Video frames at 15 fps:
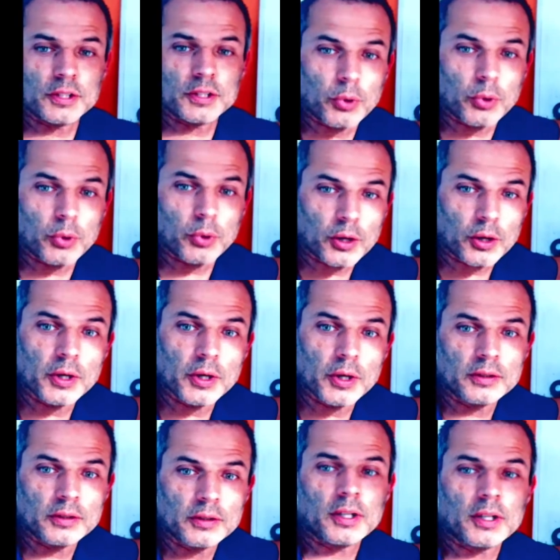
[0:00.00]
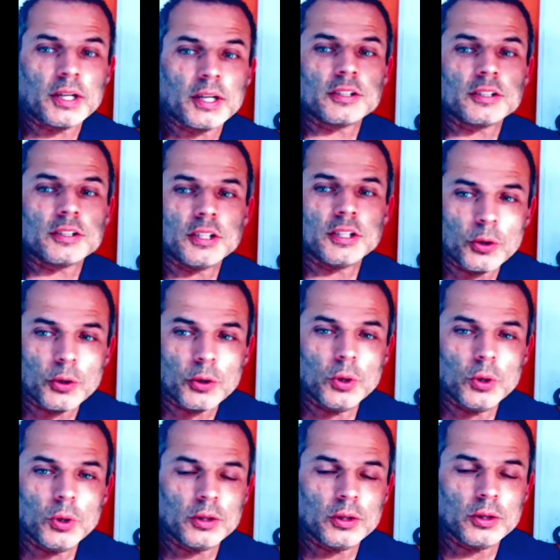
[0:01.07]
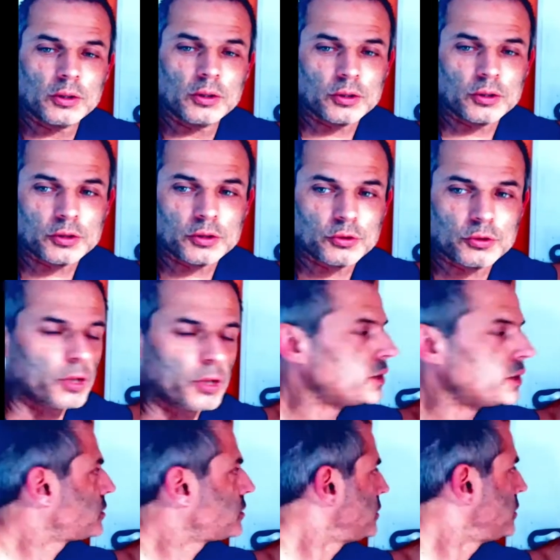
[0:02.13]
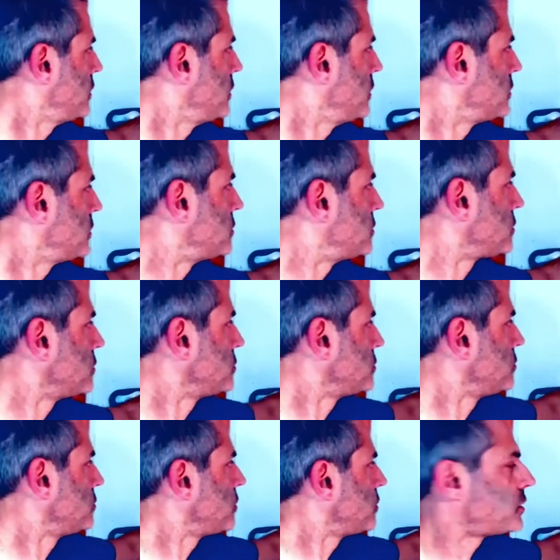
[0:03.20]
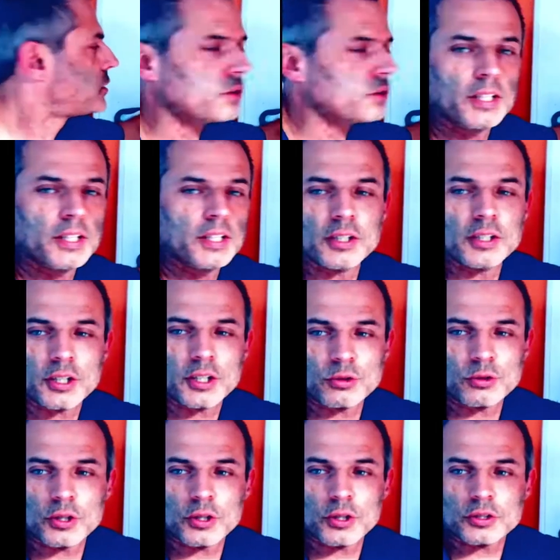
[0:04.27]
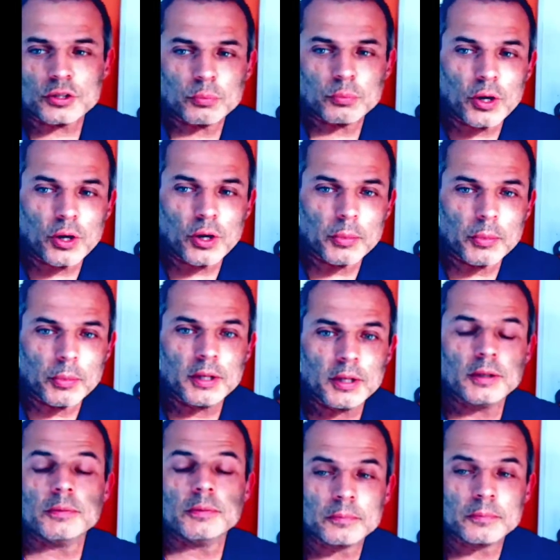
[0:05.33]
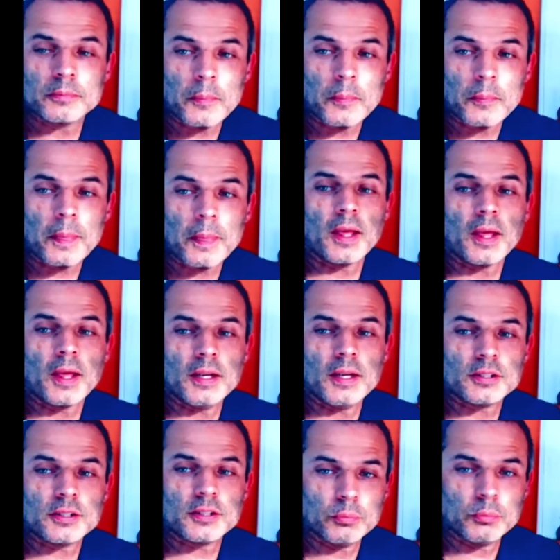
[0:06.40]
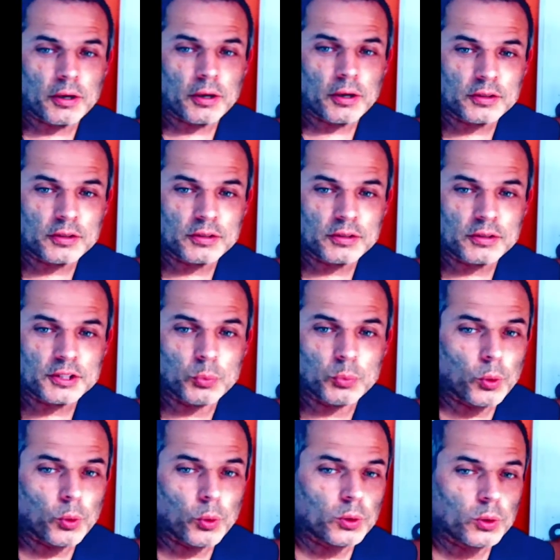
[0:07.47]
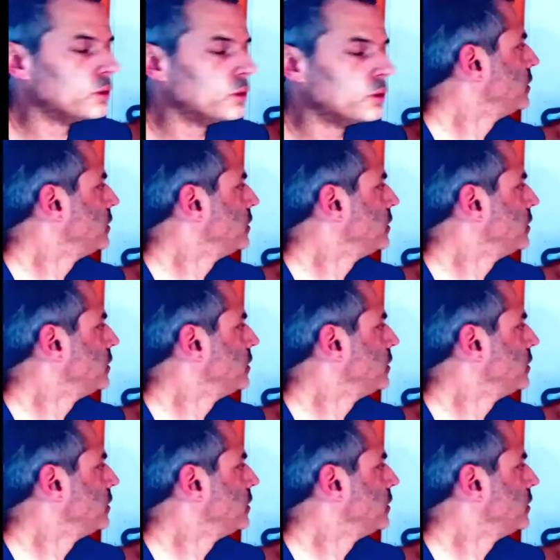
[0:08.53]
into the polymer at a low concentration. So the concentration gradient across the polymer is comparatively small.